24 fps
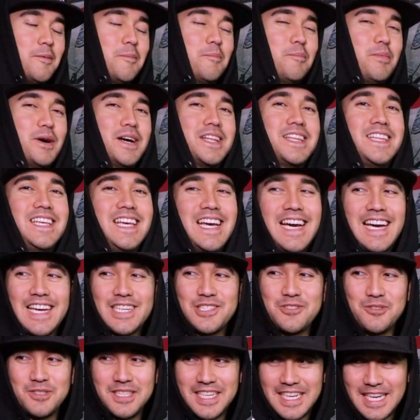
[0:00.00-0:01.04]
but the
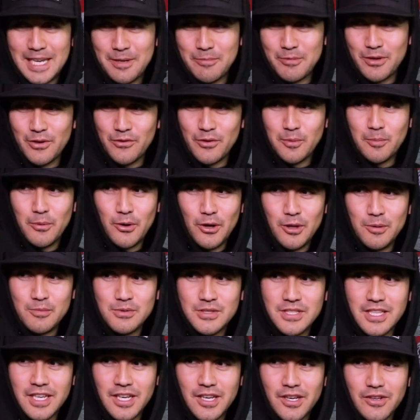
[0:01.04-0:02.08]
actual diameter of the bar
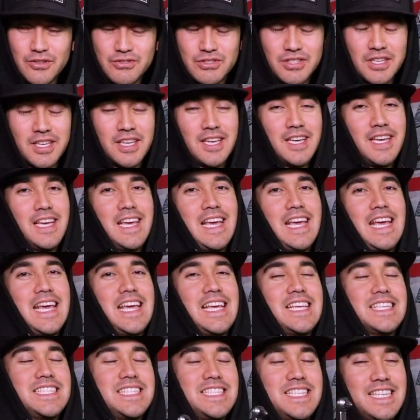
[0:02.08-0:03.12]
themselves
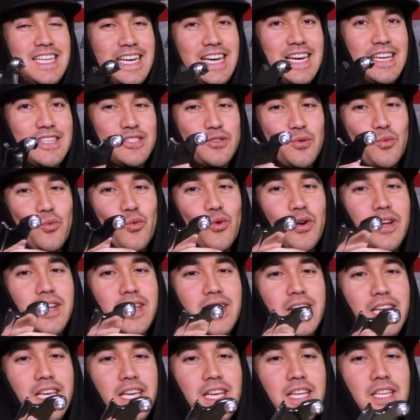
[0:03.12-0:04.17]
is not
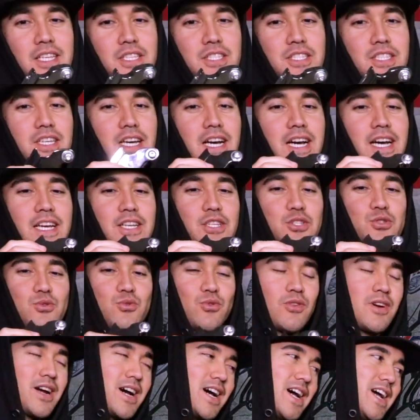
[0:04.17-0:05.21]
1 inch. I
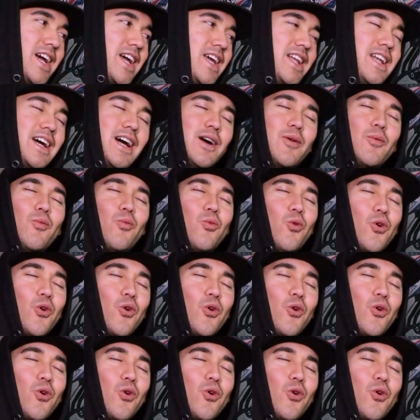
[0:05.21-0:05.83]
tried, I